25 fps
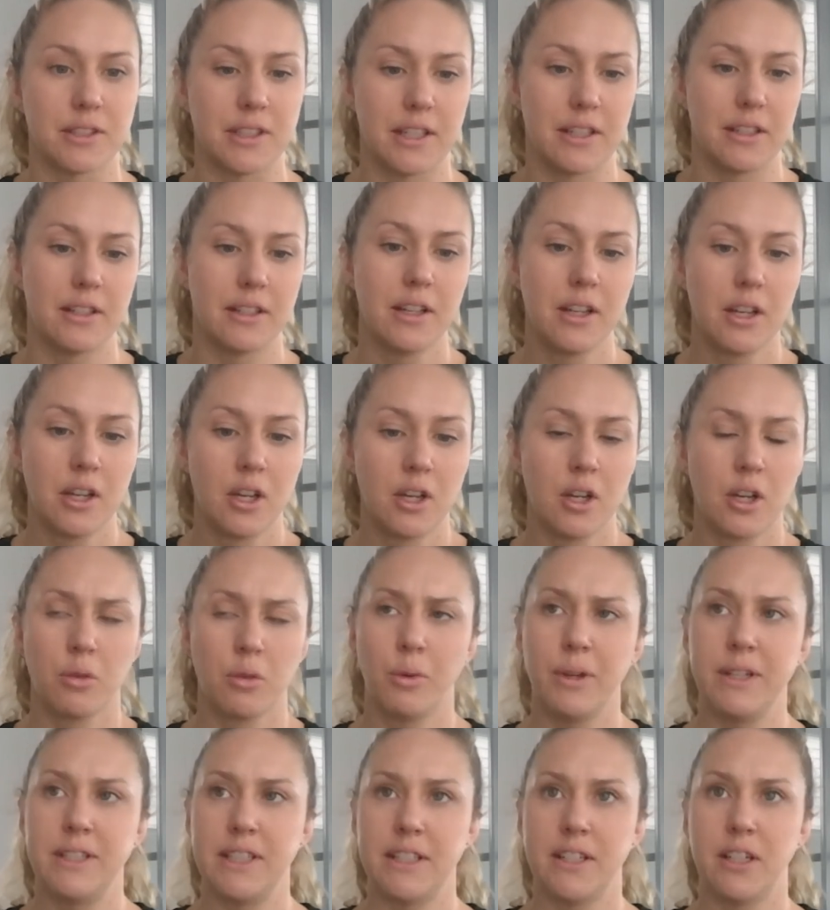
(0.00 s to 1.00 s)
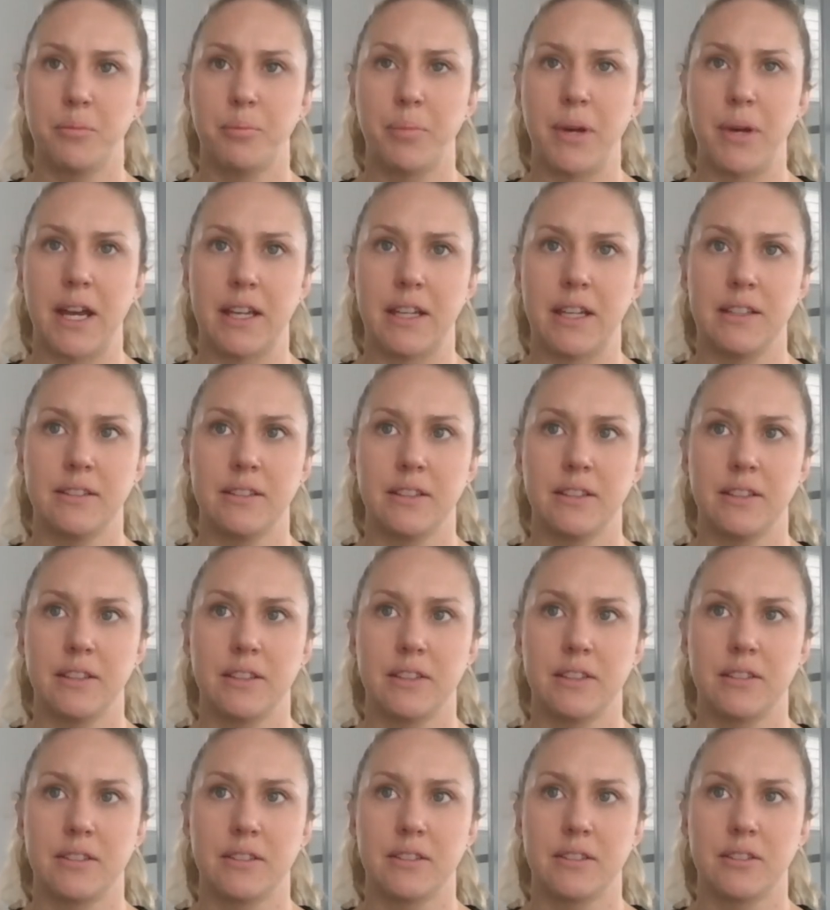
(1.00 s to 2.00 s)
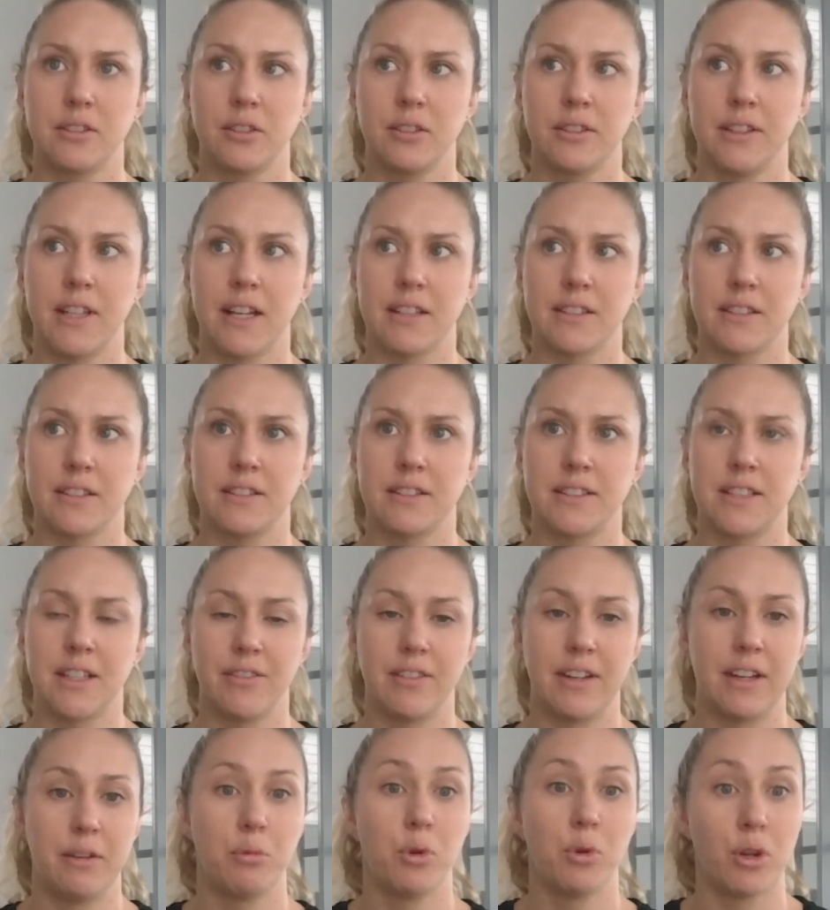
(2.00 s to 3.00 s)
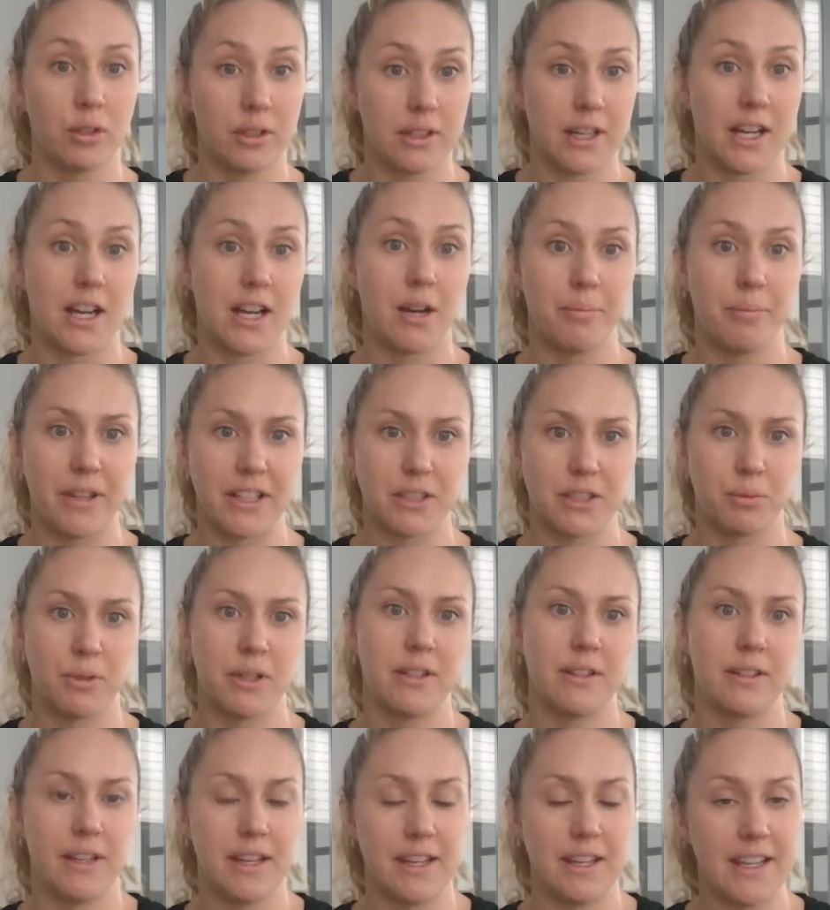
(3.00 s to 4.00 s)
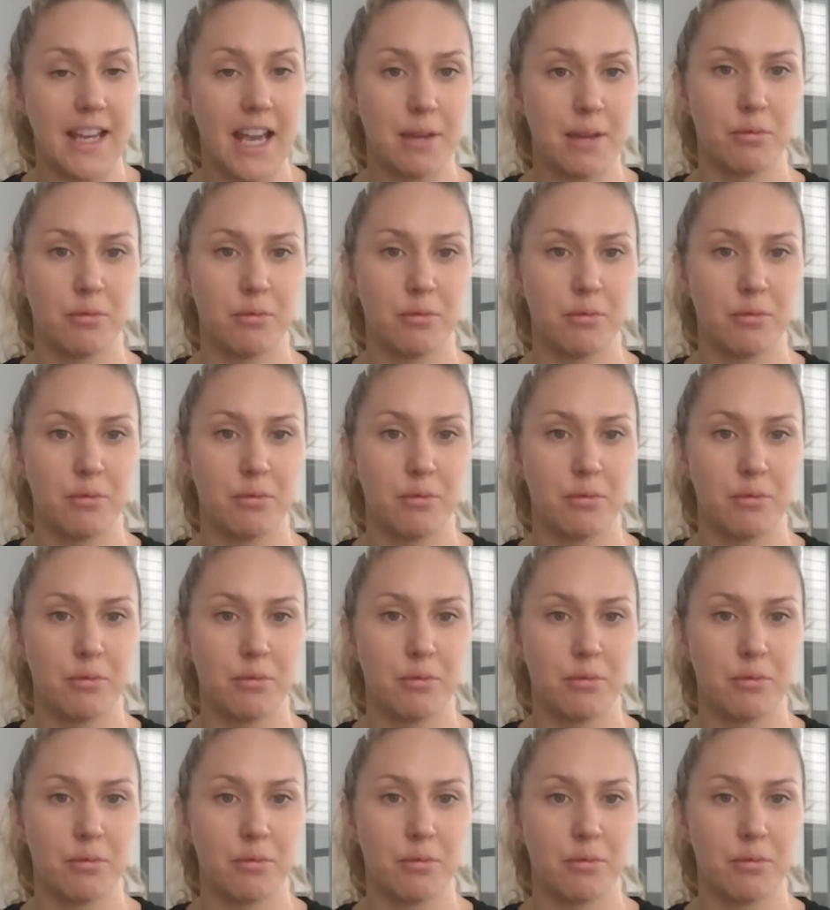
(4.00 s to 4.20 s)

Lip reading: And we did it back in the 2017 World Cup. That's when he came